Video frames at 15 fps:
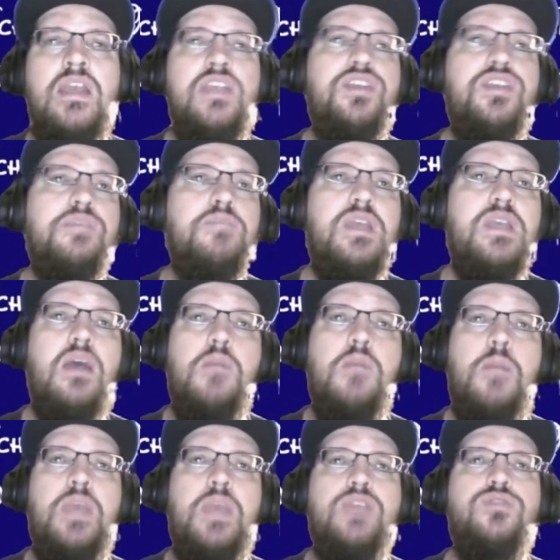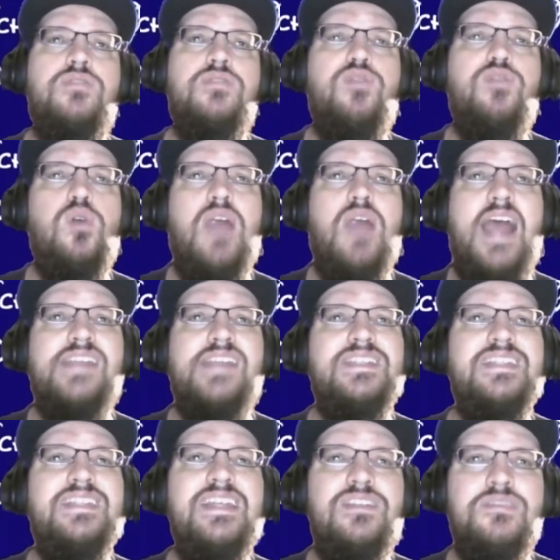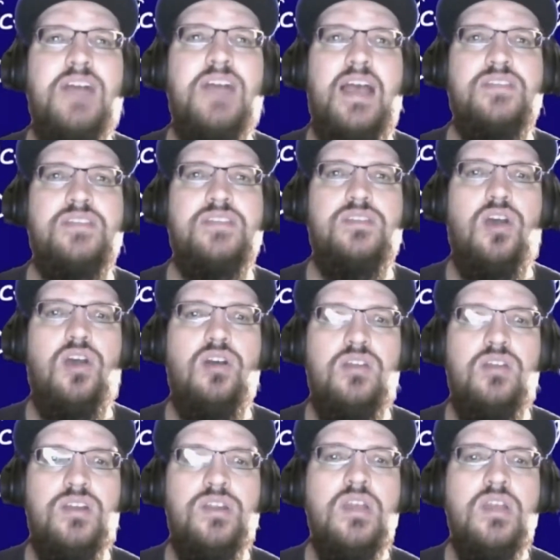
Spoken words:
You can become our patron for as little as $1.